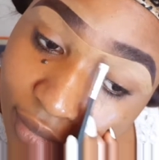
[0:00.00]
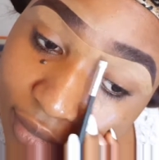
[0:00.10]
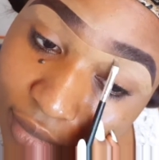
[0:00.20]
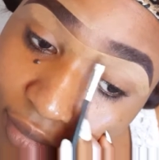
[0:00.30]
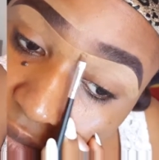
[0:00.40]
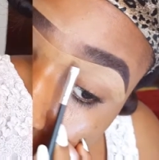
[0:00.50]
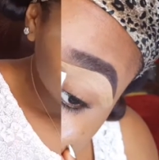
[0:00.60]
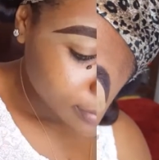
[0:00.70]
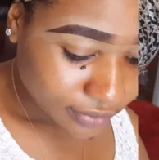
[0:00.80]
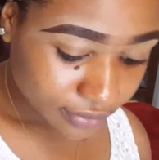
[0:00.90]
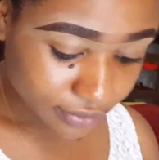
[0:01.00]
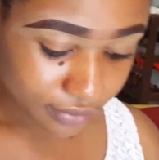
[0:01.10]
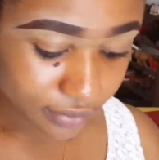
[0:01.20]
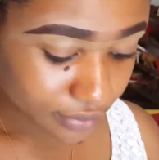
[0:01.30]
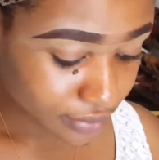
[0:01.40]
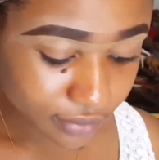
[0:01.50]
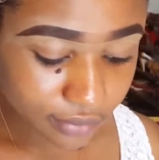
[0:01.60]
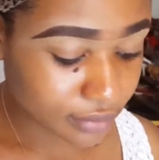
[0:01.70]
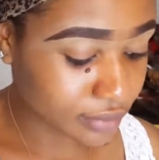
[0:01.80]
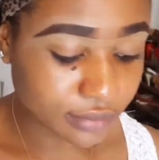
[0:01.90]
So I'm just applying concealer
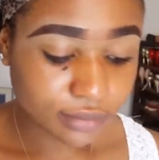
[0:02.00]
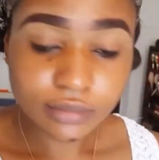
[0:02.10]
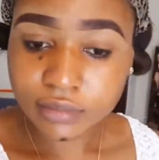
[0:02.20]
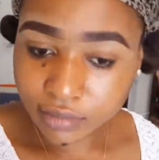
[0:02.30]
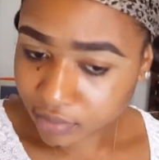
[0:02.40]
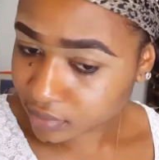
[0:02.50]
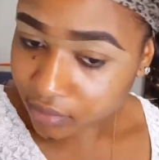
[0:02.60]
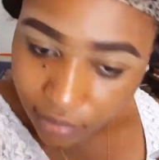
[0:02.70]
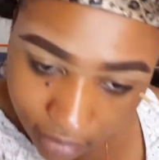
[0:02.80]
on